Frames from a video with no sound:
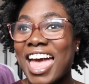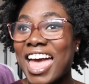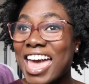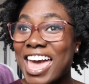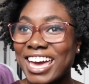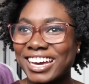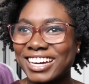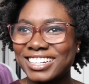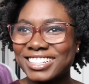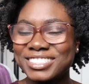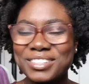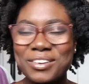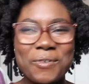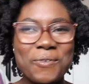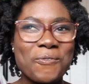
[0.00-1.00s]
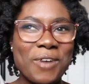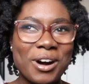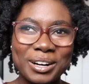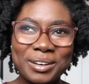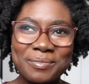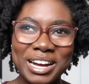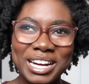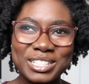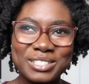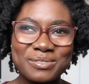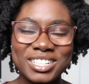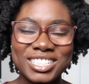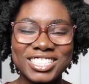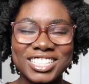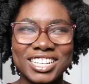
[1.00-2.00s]
Hey guys, welcome back to
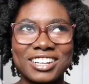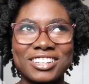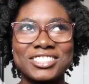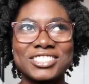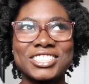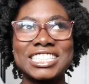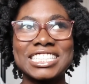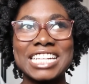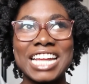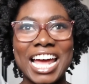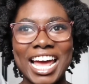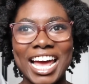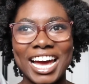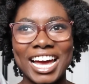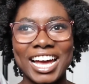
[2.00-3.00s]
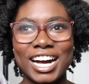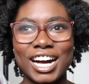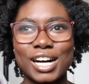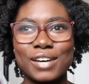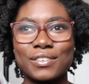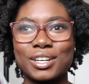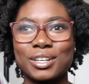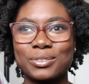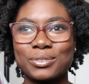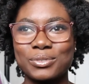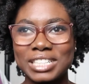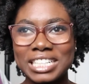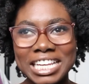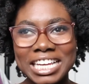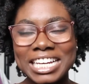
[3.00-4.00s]
my channel. So today I have a
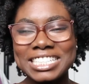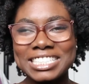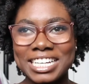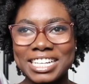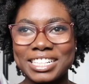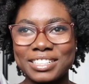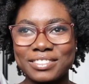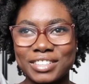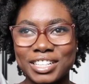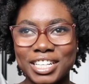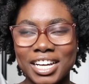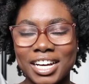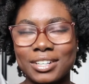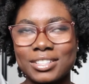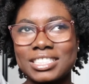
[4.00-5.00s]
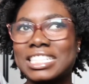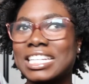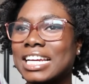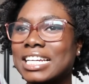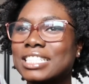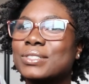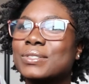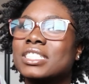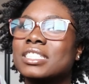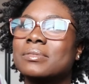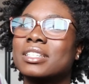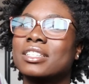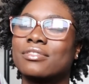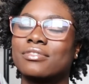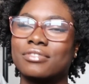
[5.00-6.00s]
really exciting video. Today is going to
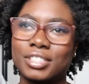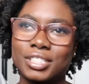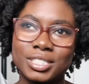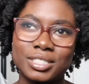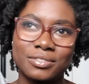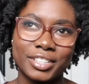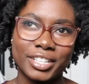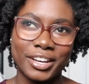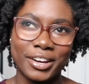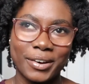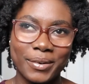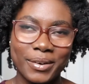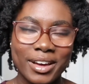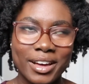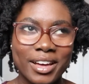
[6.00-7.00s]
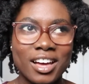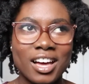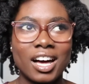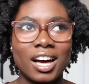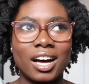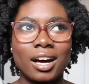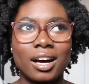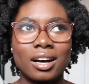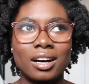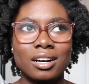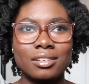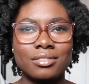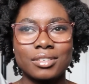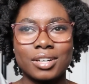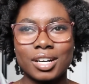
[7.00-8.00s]
be the first video
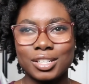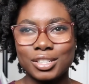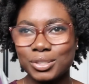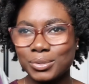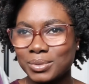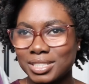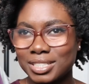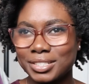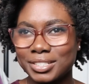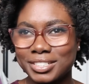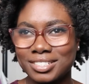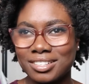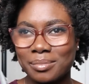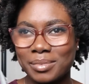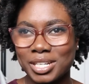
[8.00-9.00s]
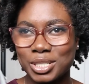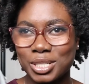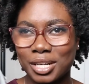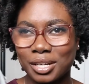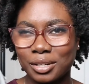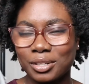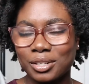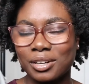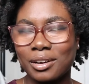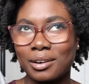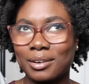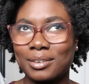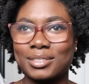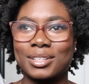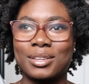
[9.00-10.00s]
of a new series on my channel
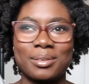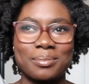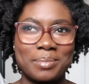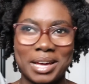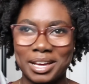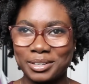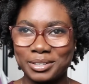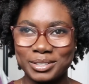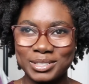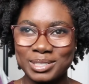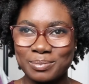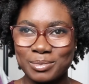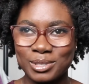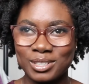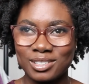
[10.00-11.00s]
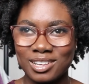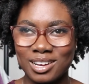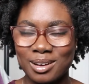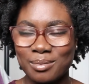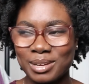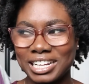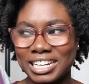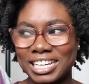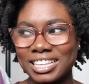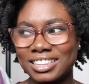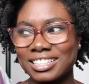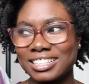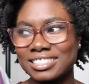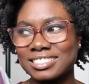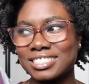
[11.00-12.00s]
called the Bad Girls Book Club, and in
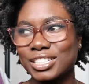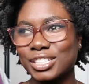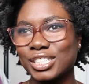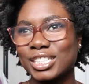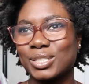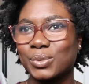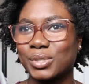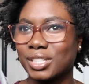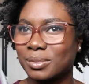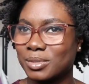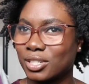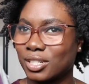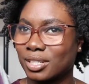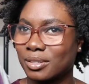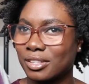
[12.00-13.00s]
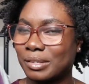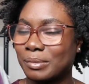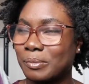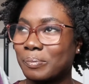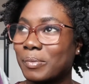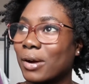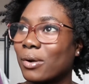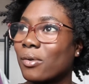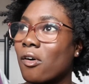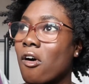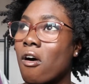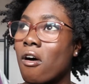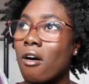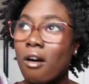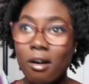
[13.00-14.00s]
this series we're going to be talking about
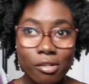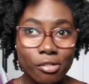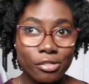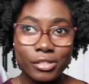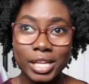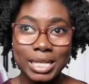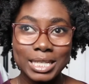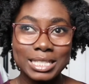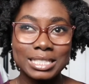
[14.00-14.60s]
all things